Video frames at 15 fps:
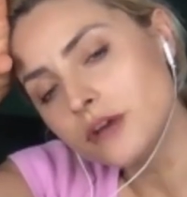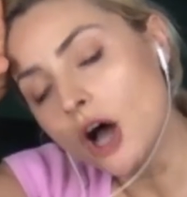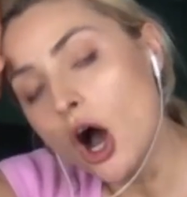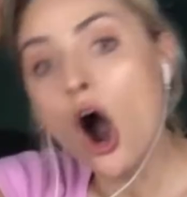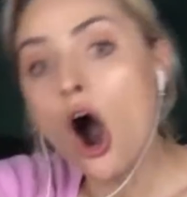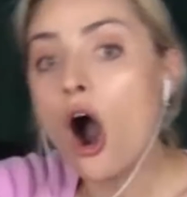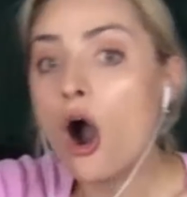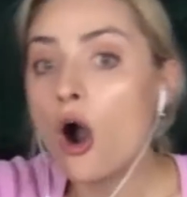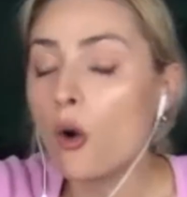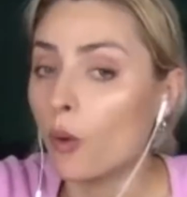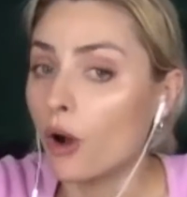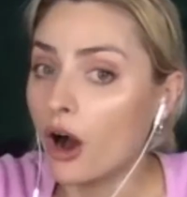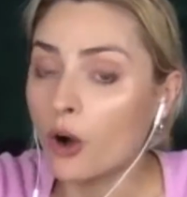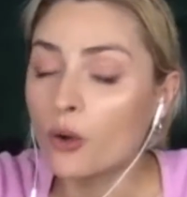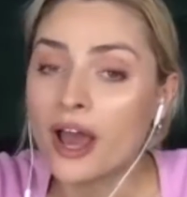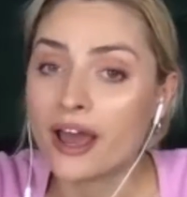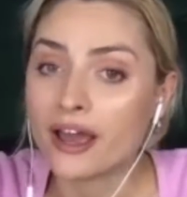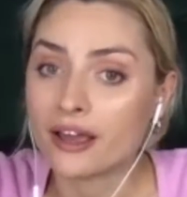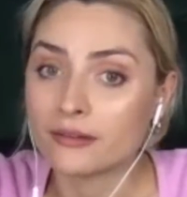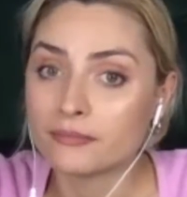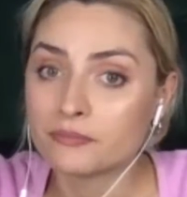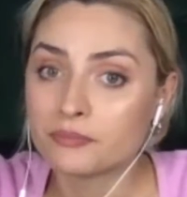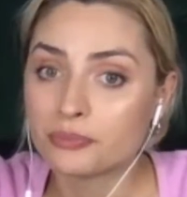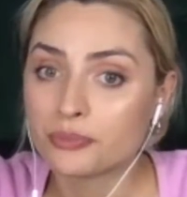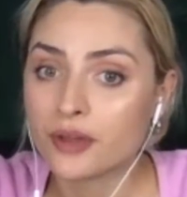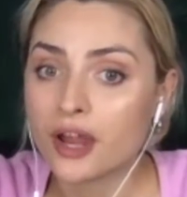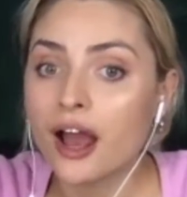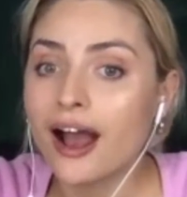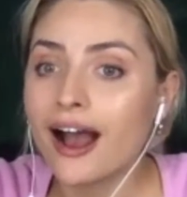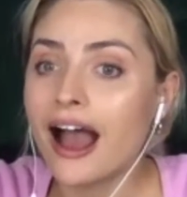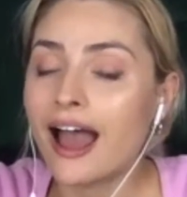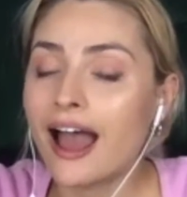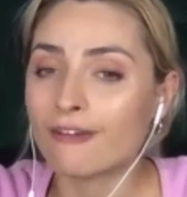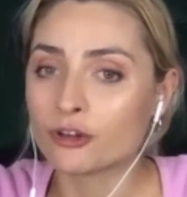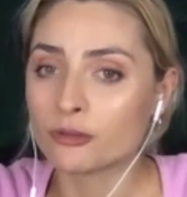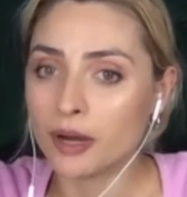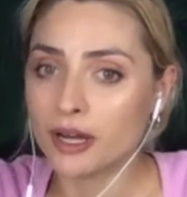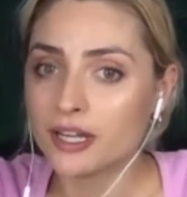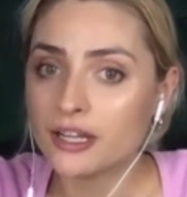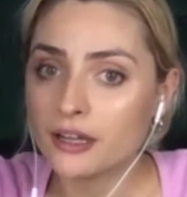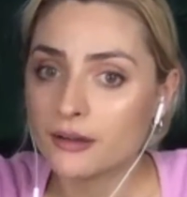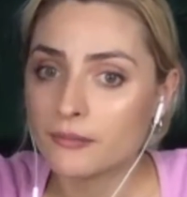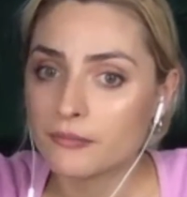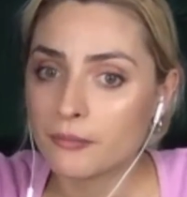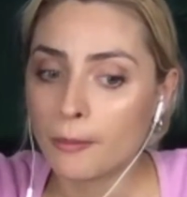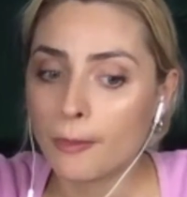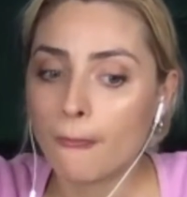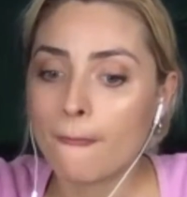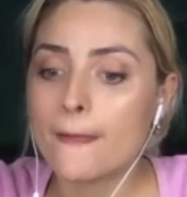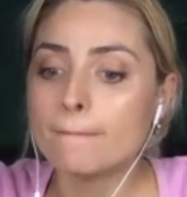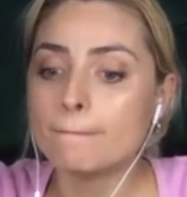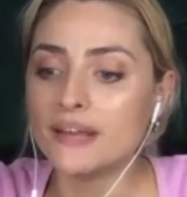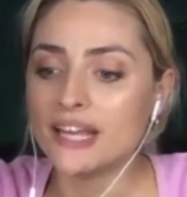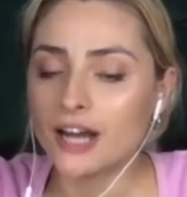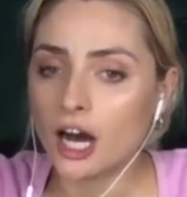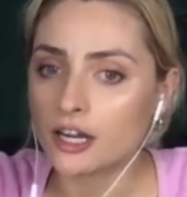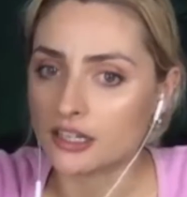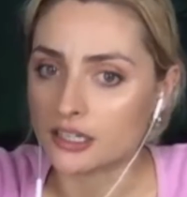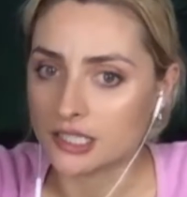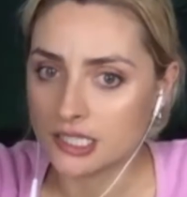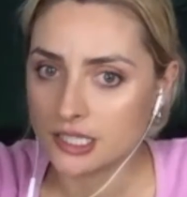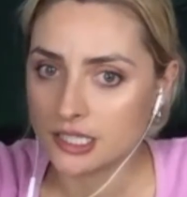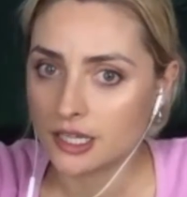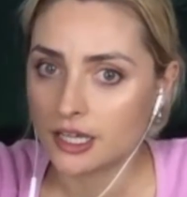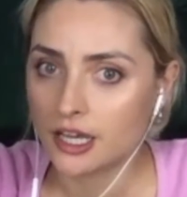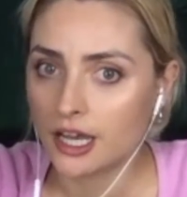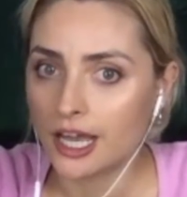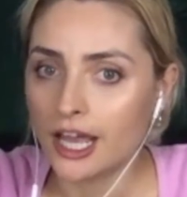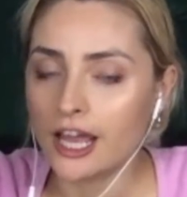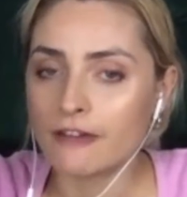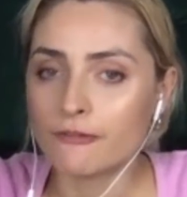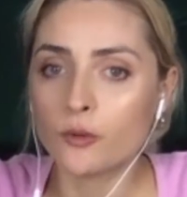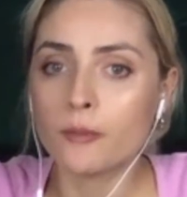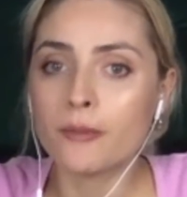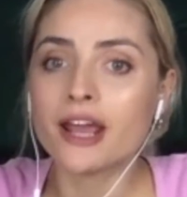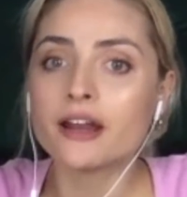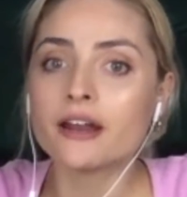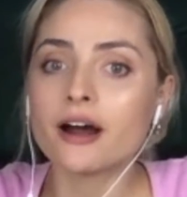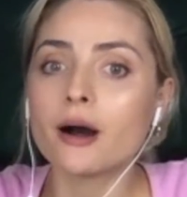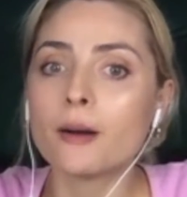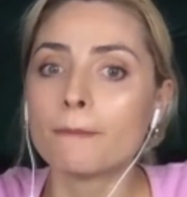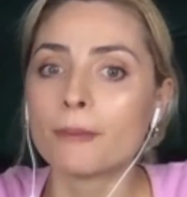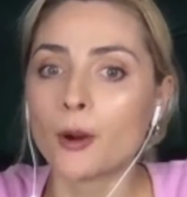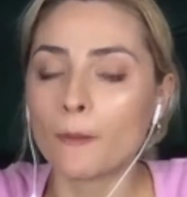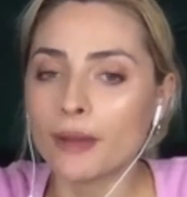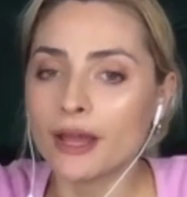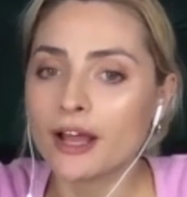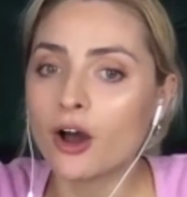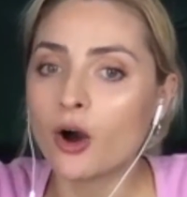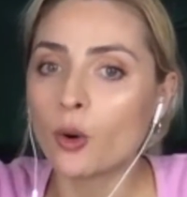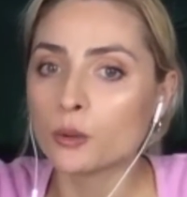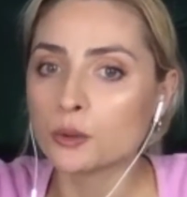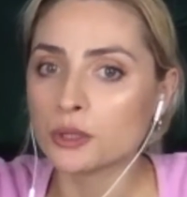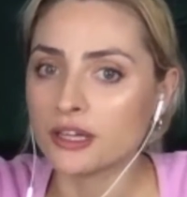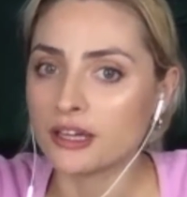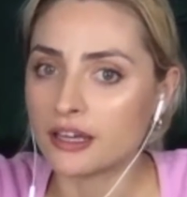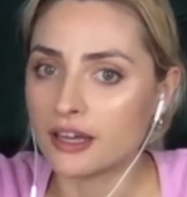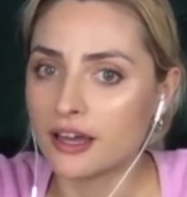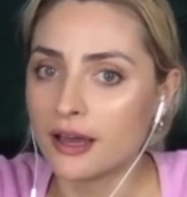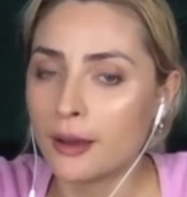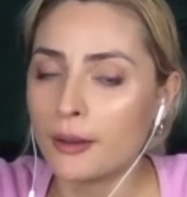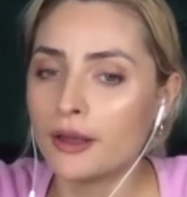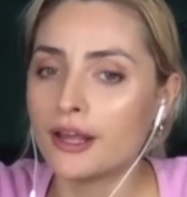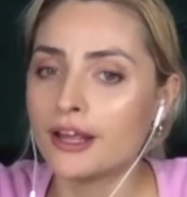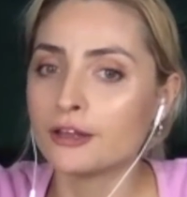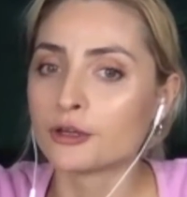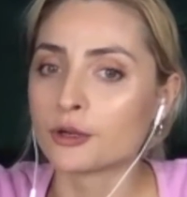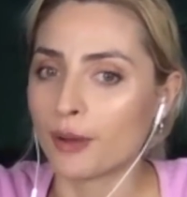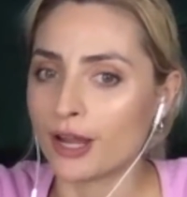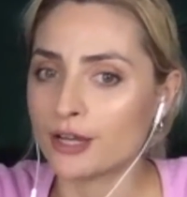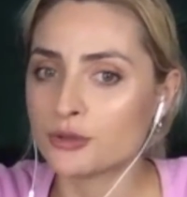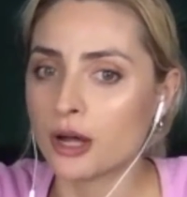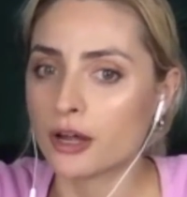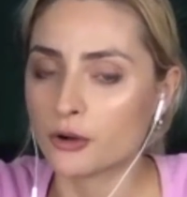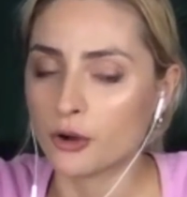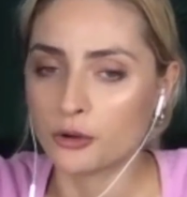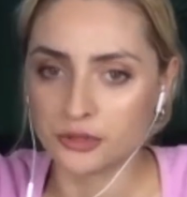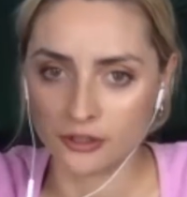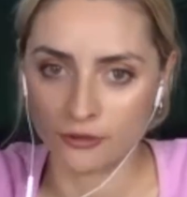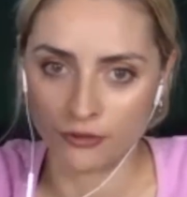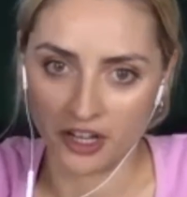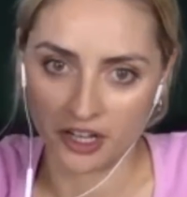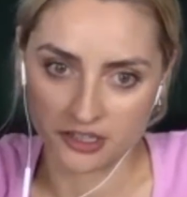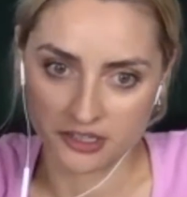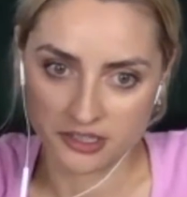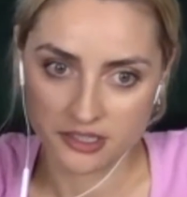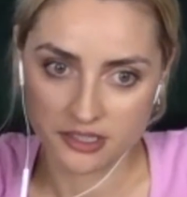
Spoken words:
Oh, okay. Everybody, be honest. If we made a burping only, either Patreon or OnlyFans,